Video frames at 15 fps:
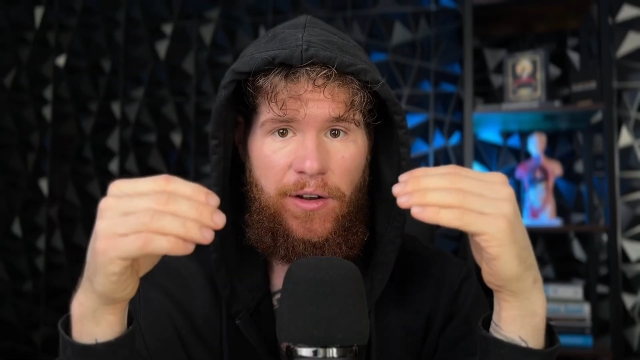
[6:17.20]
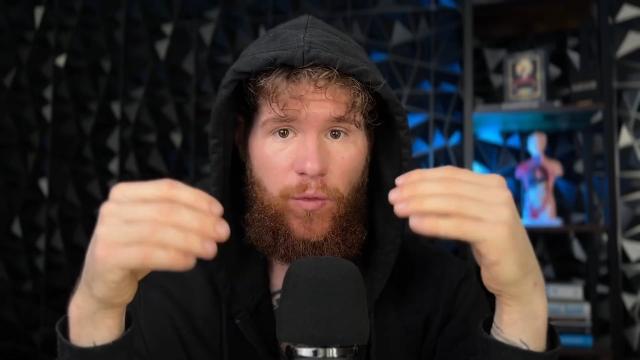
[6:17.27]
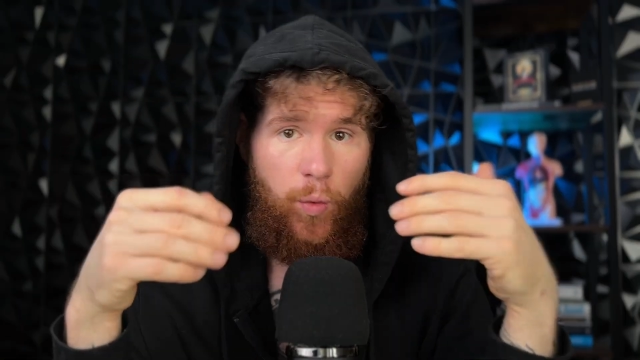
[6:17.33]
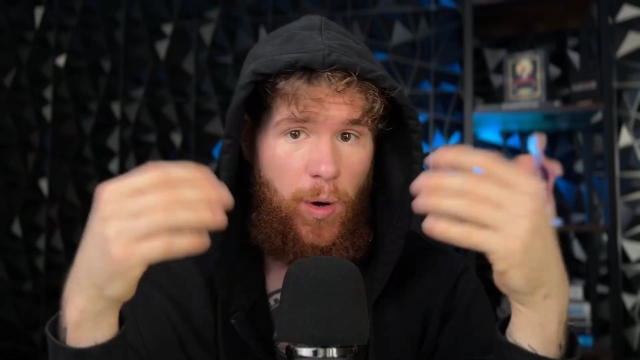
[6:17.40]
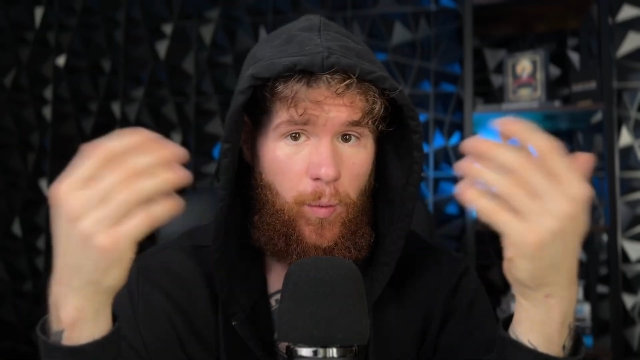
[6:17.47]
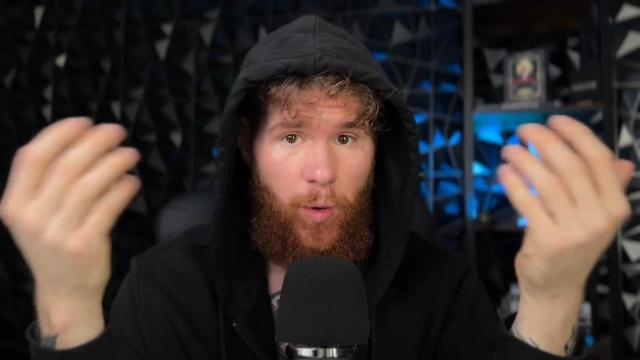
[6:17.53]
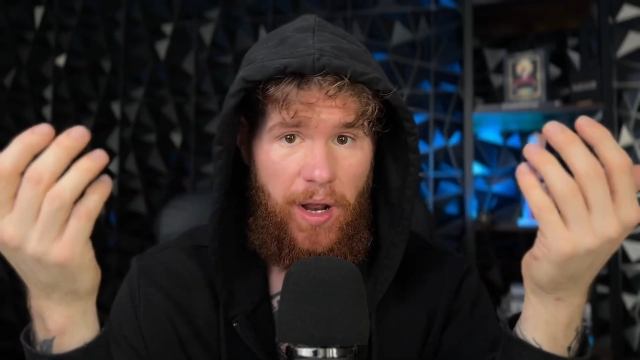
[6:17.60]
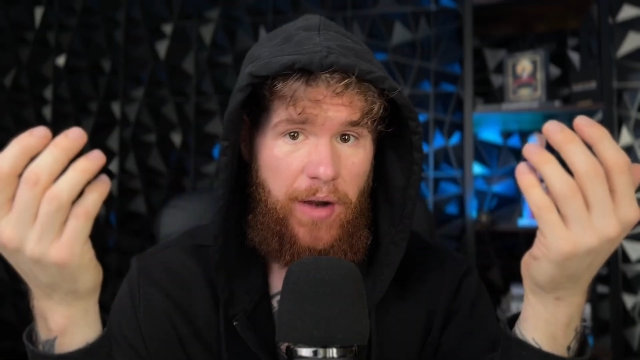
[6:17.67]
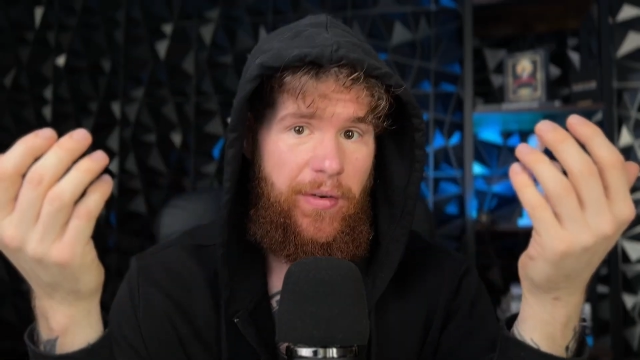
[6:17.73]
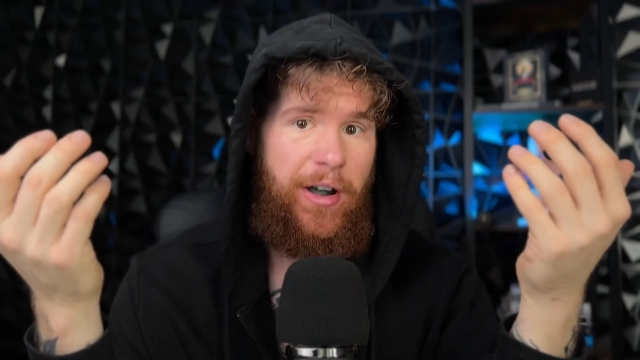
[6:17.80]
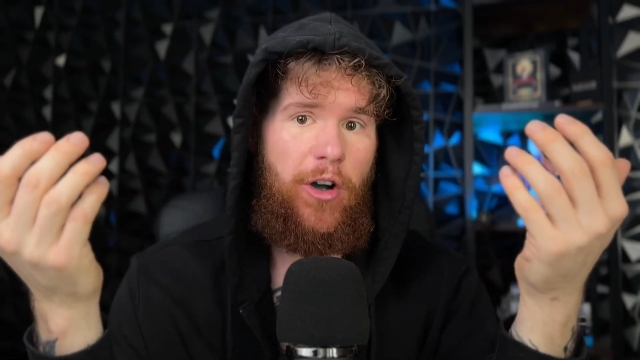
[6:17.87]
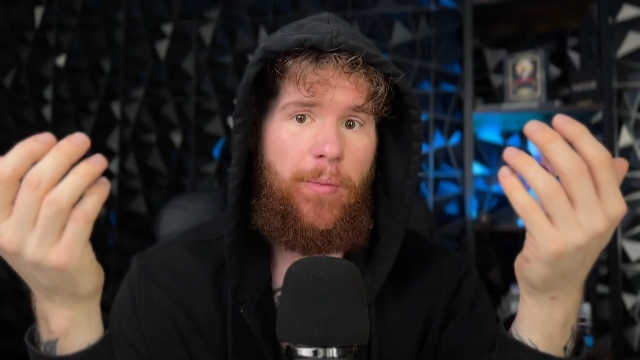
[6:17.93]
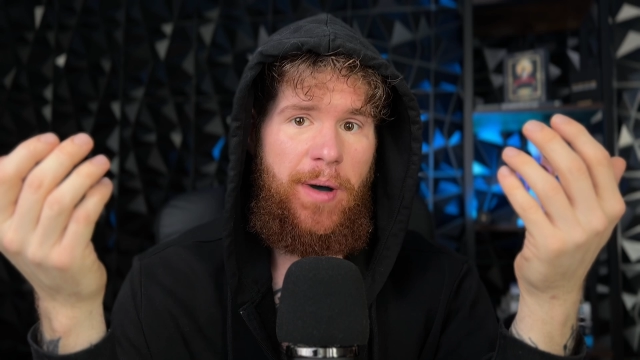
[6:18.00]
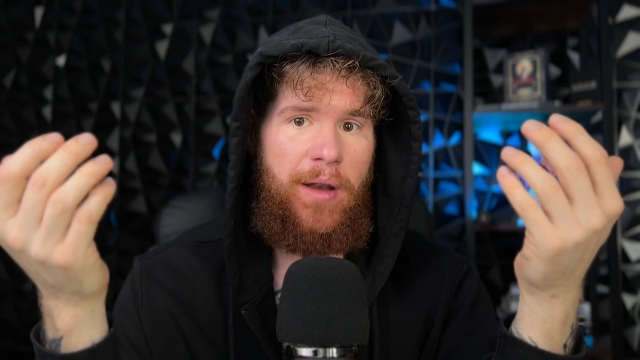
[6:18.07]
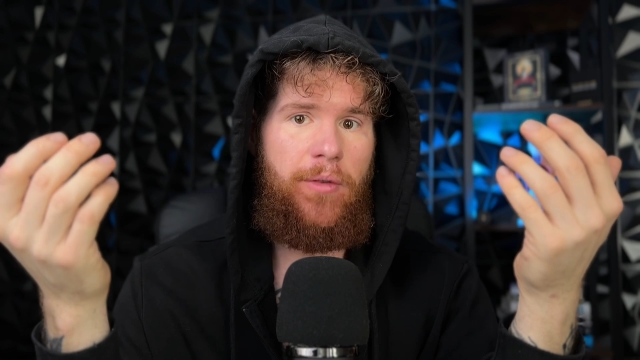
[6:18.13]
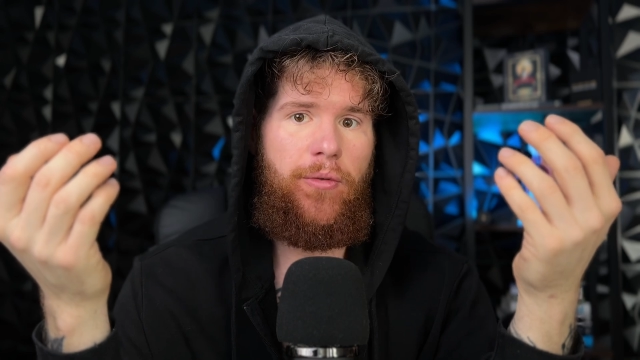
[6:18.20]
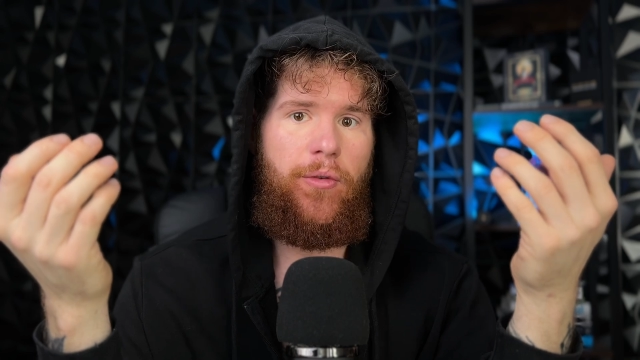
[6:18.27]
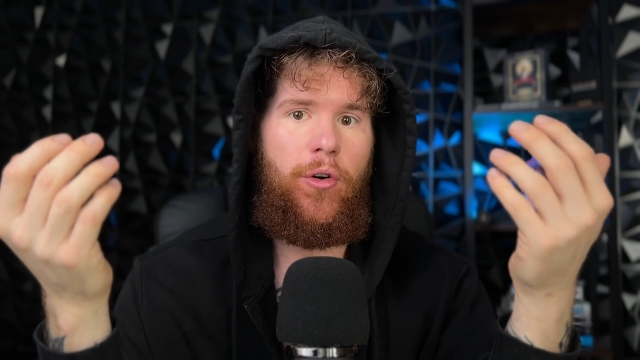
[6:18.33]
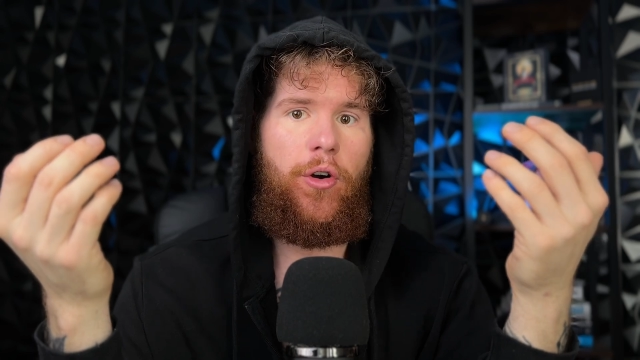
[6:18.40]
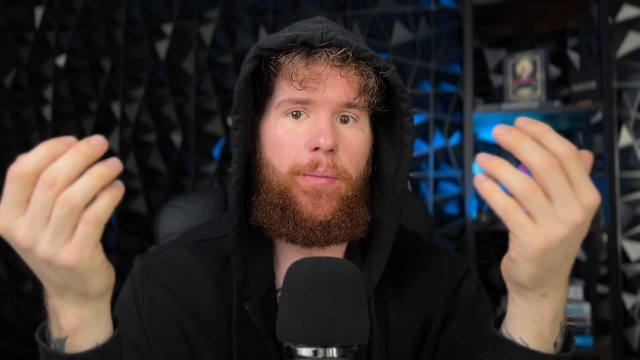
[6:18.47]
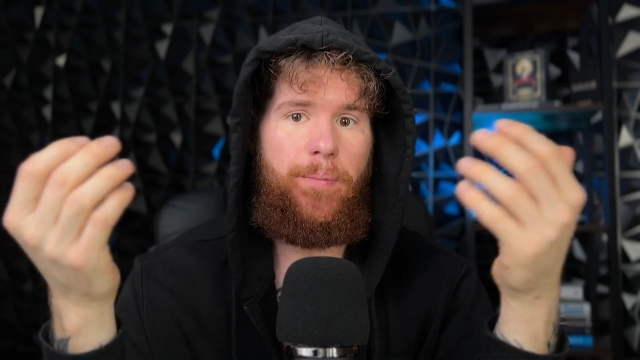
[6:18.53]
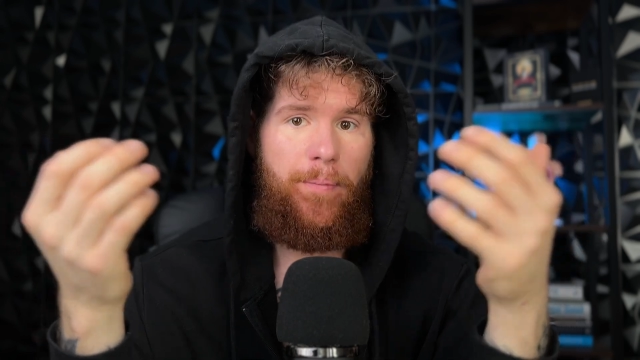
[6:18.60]
what would I recommend
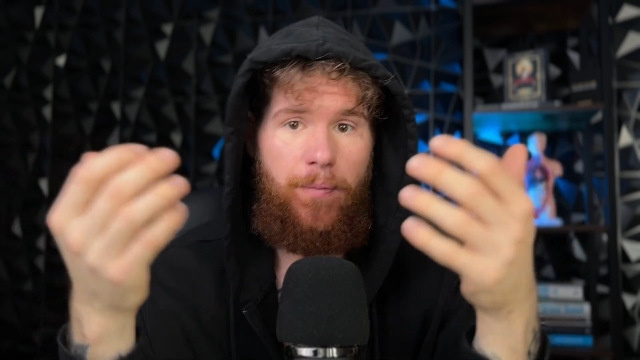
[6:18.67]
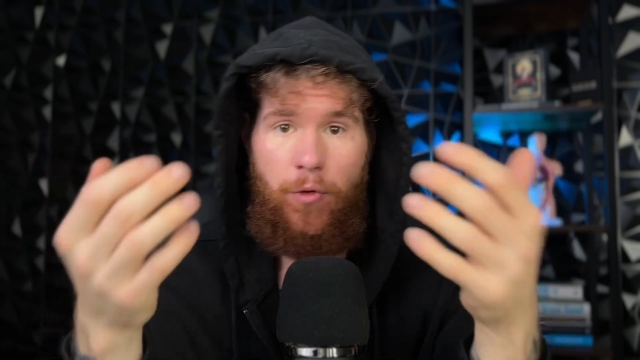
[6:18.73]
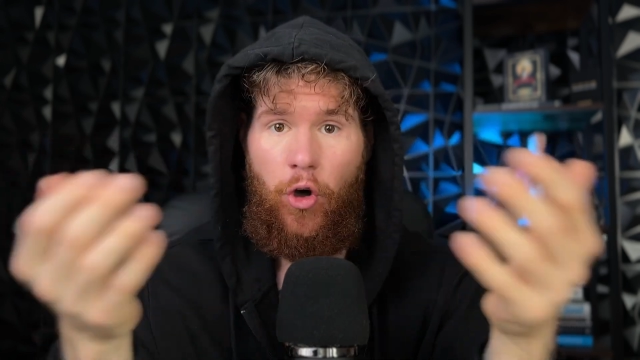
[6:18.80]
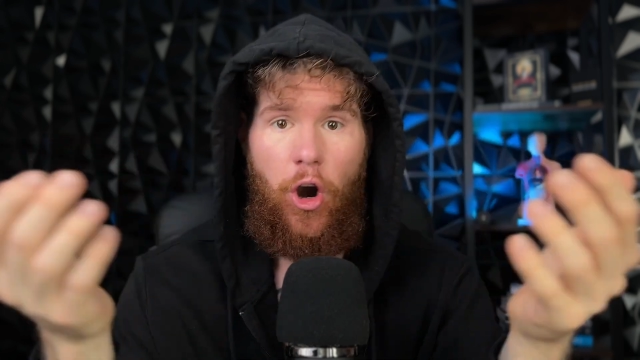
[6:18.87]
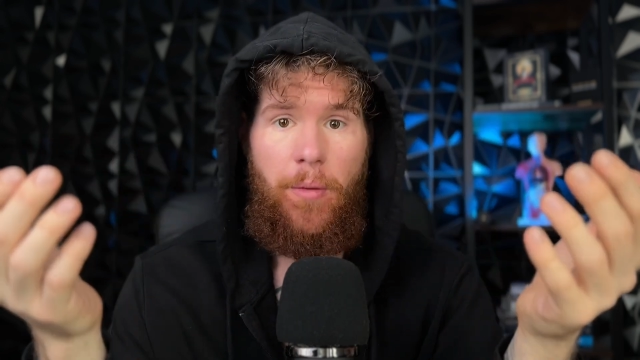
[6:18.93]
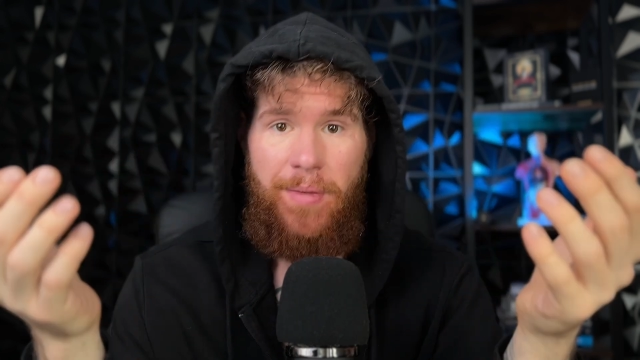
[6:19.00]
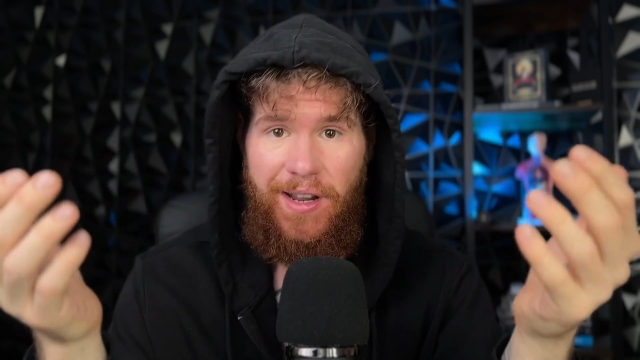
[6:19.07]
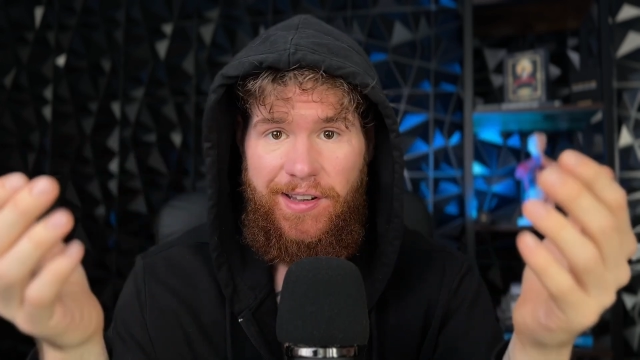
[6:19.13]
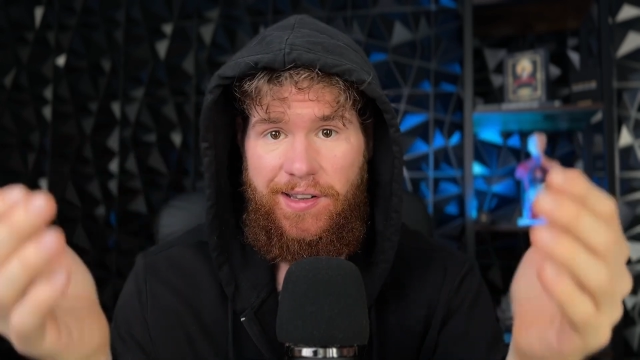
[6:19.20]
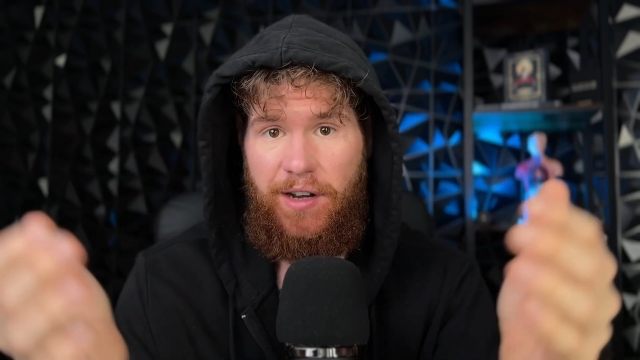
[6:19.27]
for normies